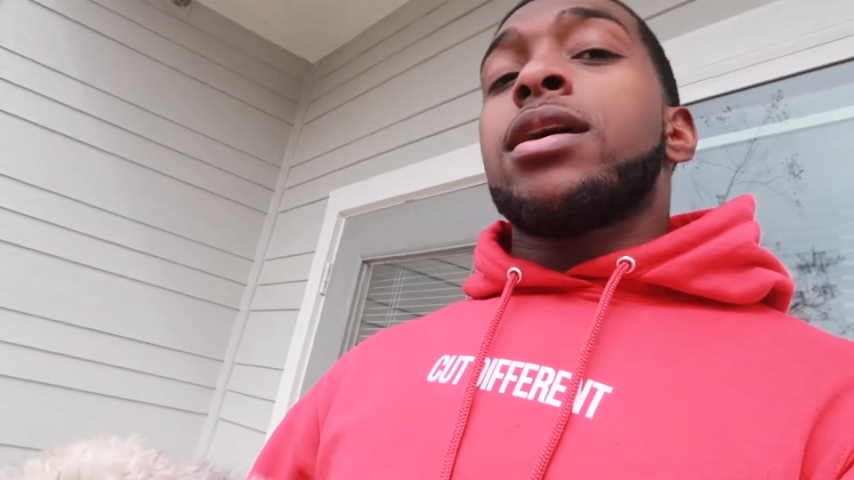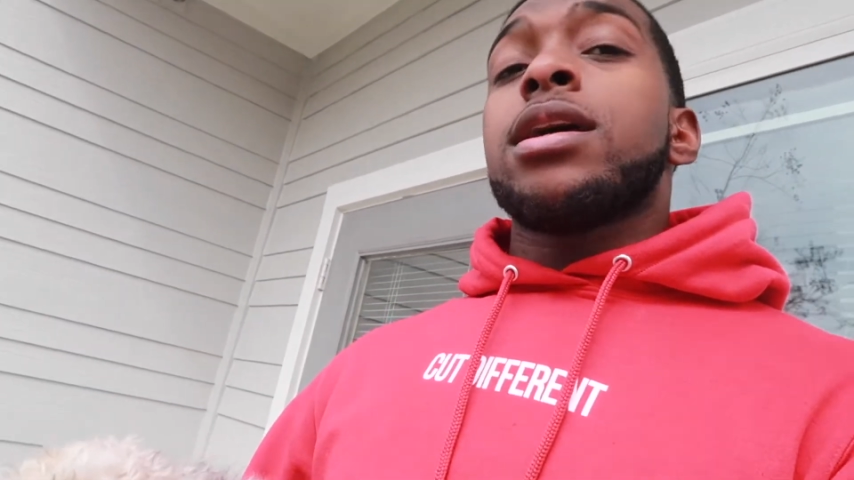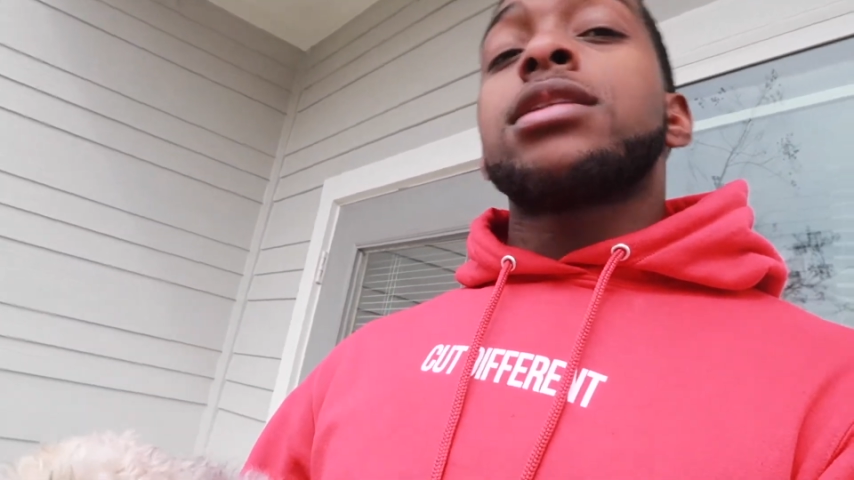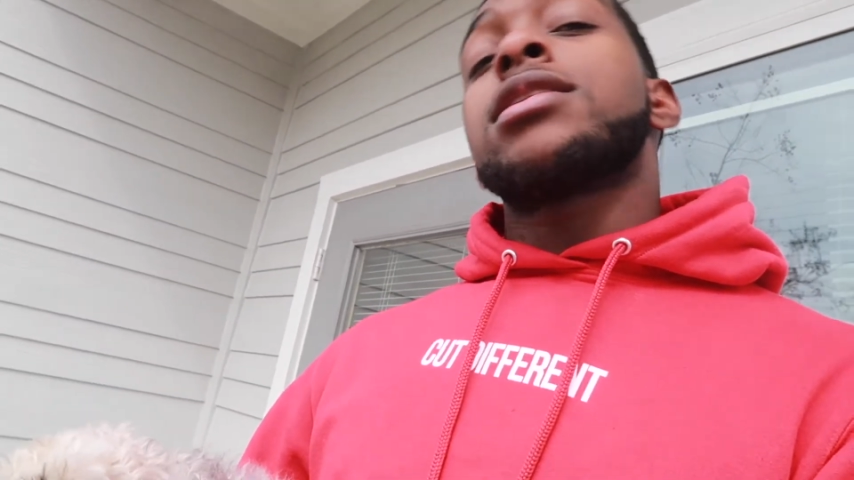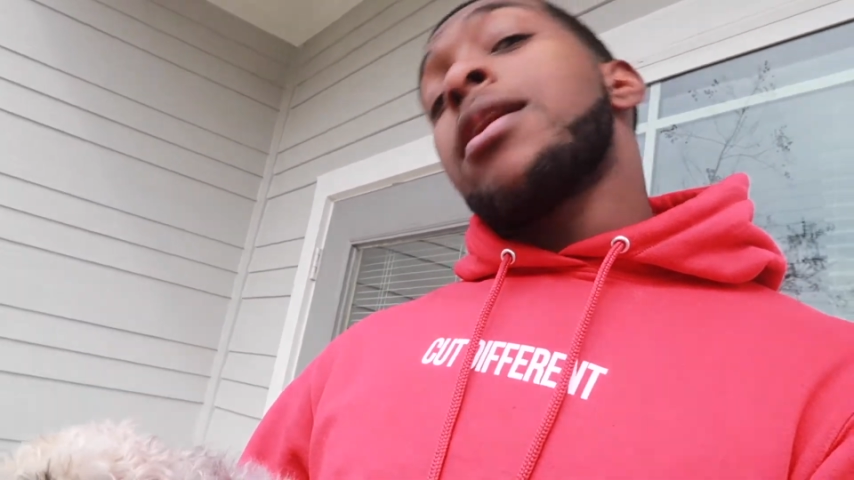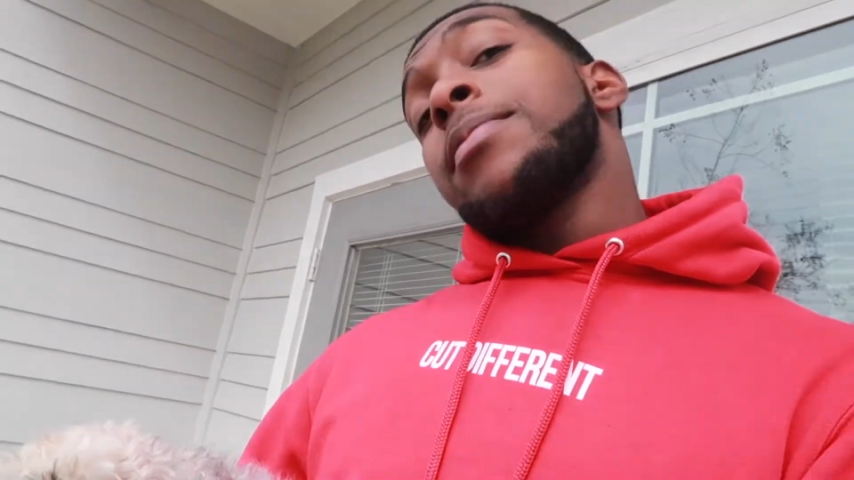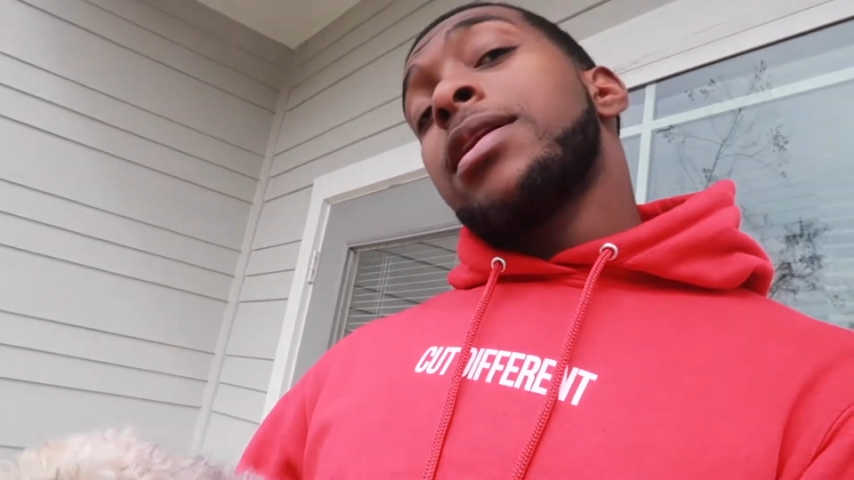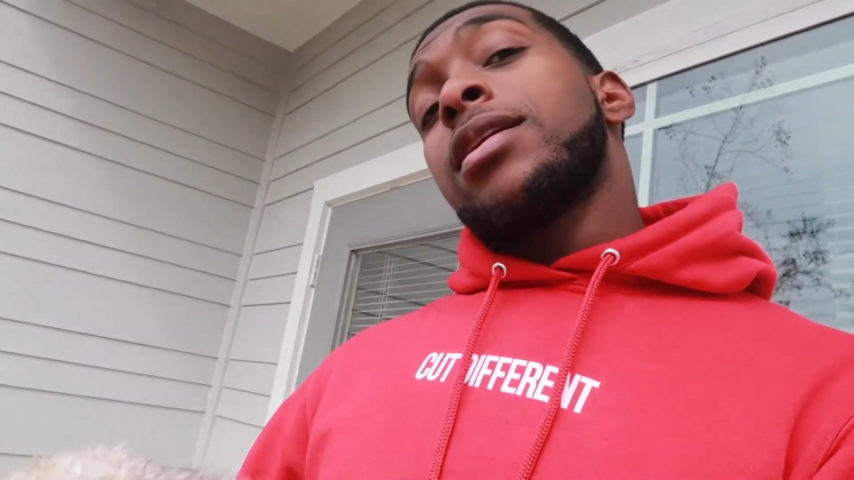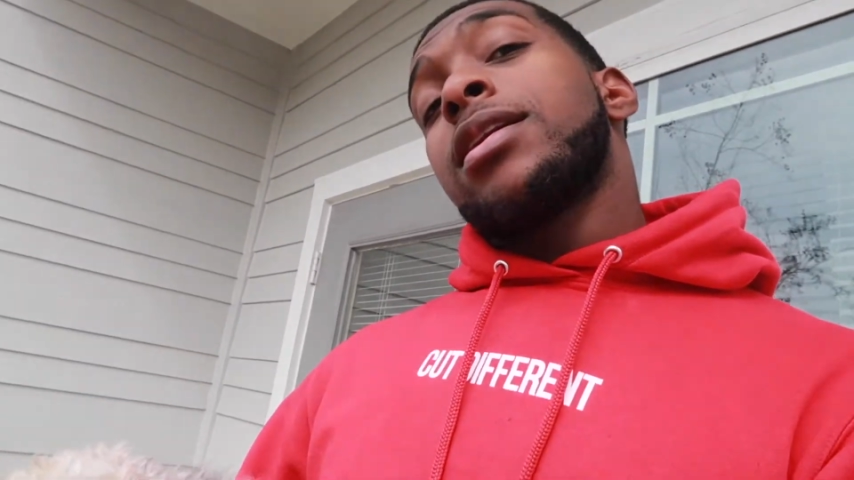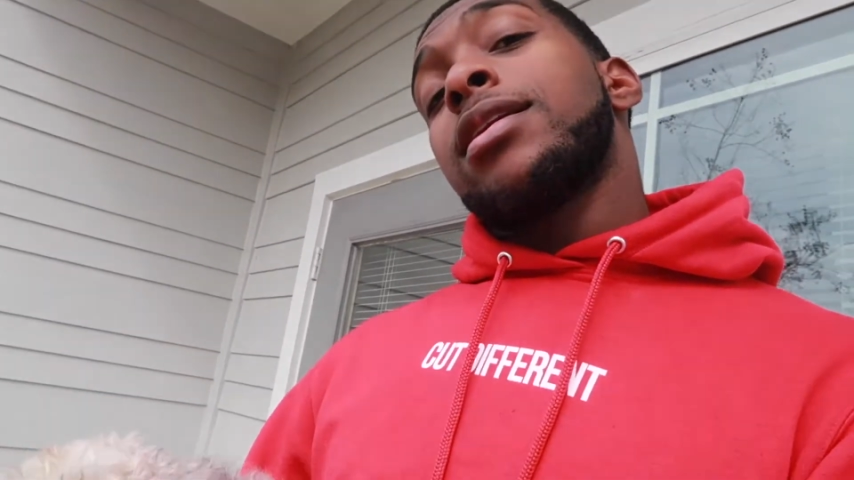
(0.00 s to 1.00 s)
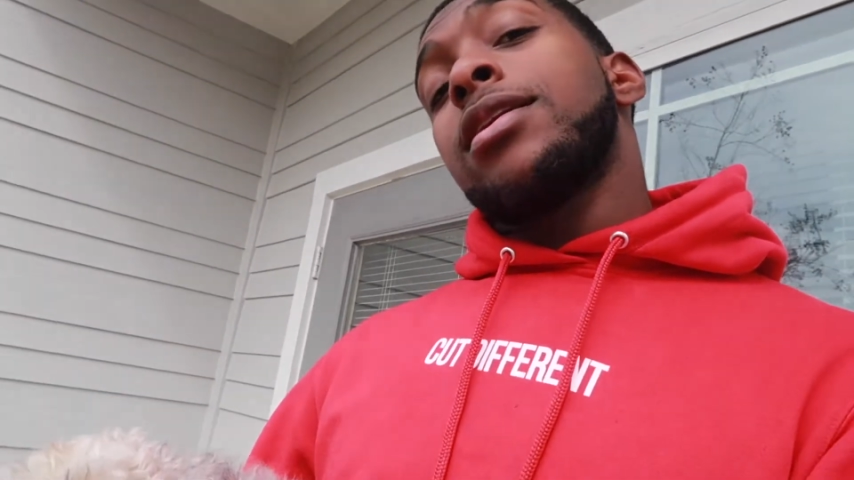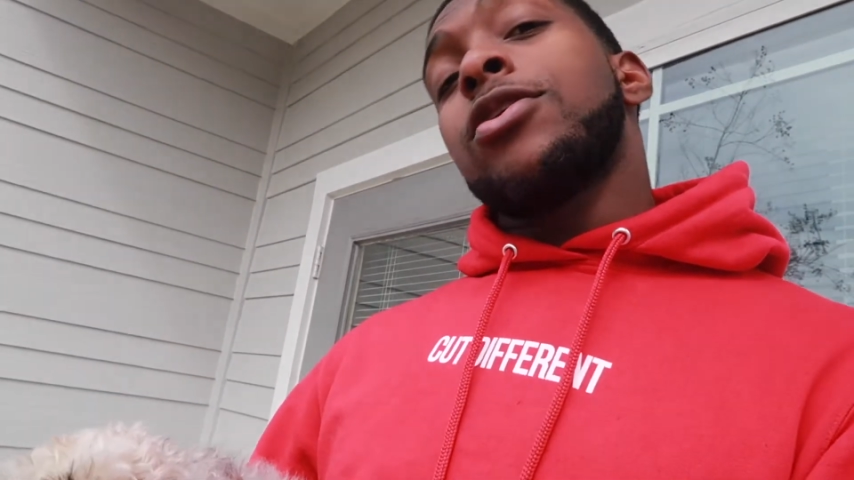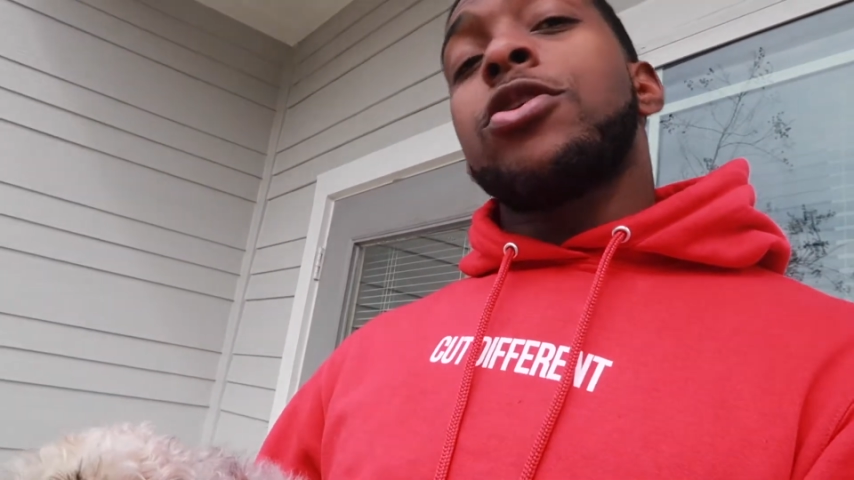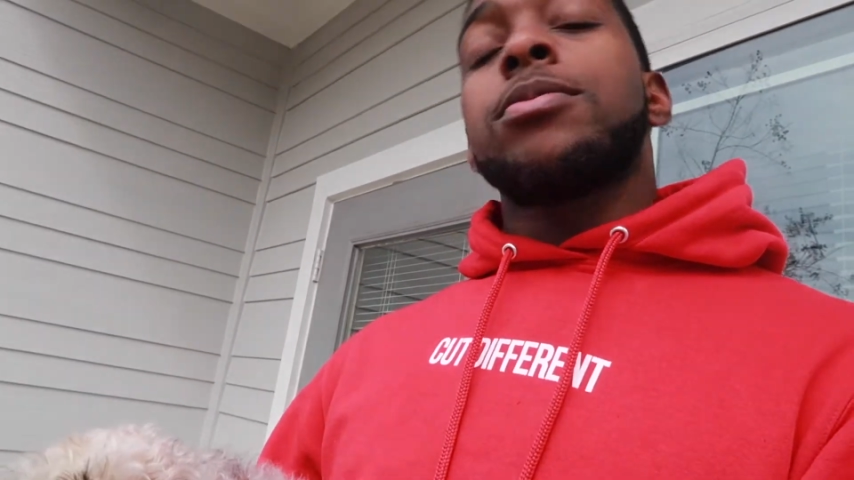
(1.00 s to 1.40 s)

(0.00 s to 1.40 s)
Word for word: It's coming. You know what